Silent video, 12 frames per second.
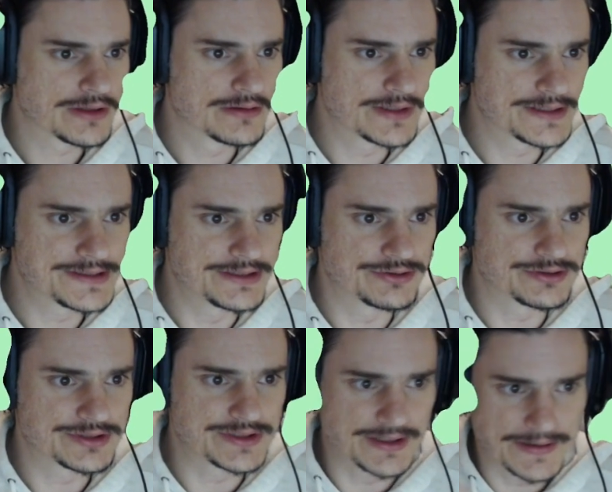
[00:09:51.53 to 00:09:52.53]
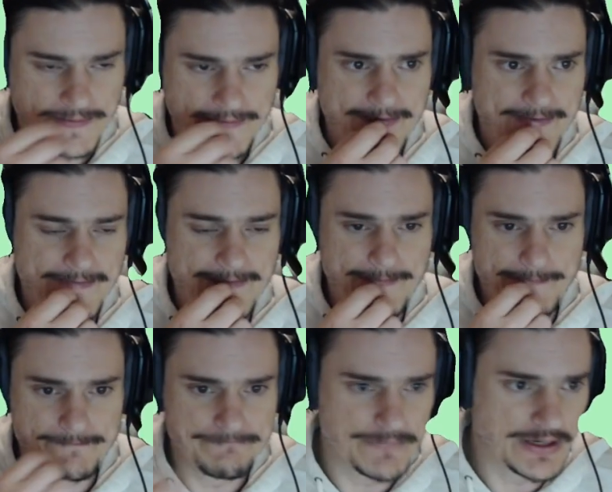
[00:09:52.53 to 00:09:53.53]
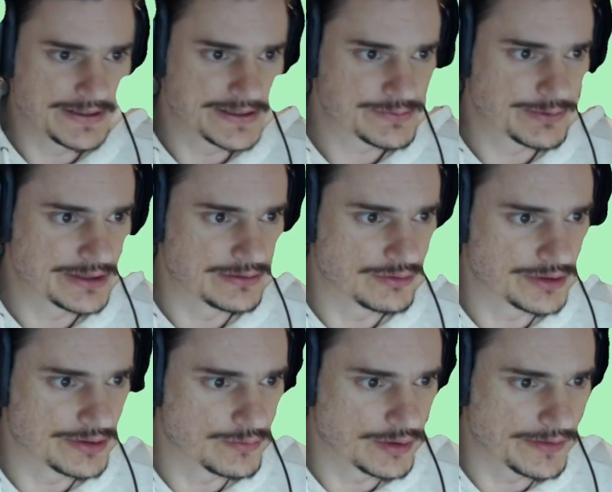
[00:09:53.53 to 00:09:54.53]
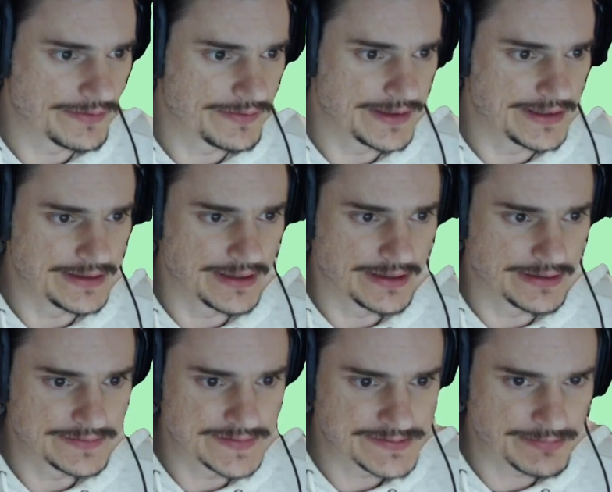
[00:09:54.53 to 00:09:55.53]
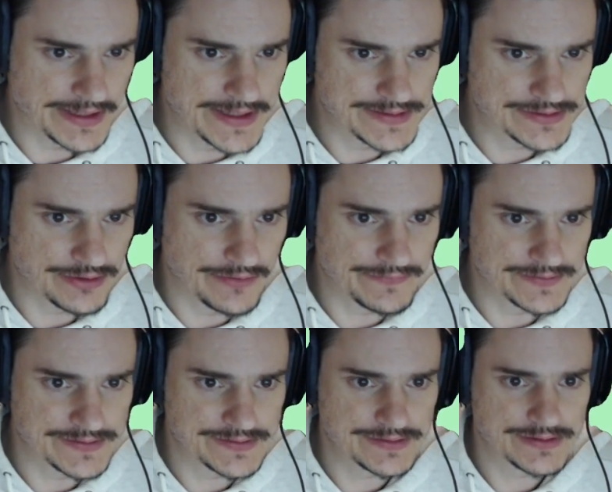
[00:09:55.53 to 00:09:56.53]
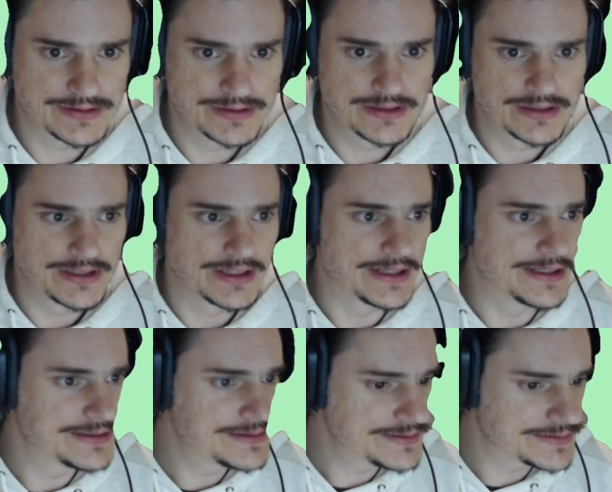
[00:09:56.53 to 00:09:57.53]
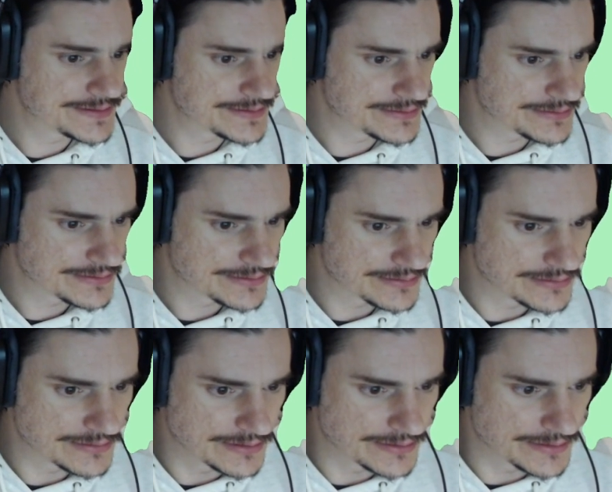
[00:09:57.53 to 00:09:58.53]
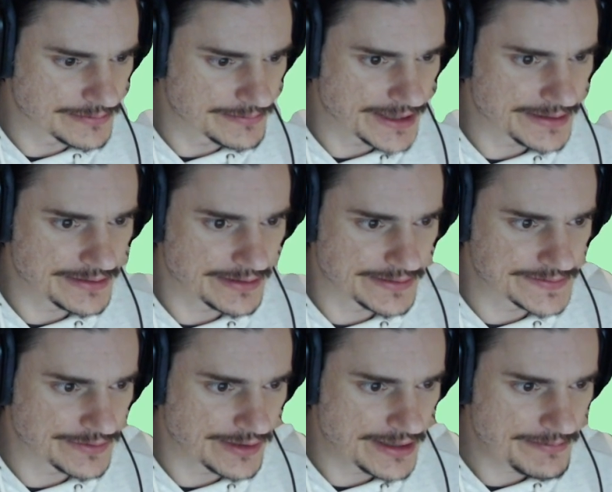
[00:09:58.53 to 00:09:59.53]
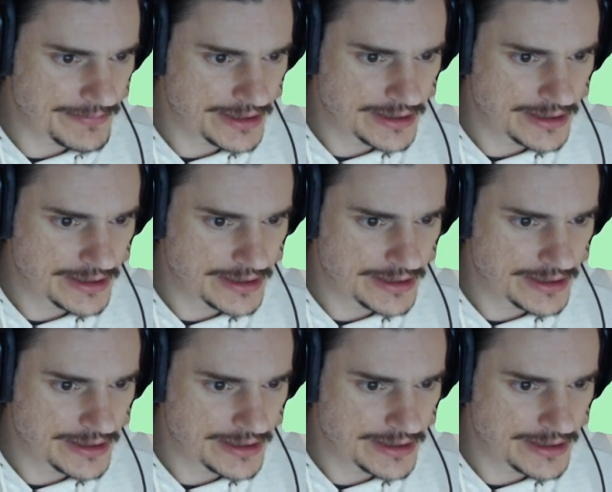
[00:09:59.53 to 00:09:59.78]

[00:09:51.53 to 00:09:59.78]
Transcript: that's interesting. I guess we can look at what the display surface is at another time.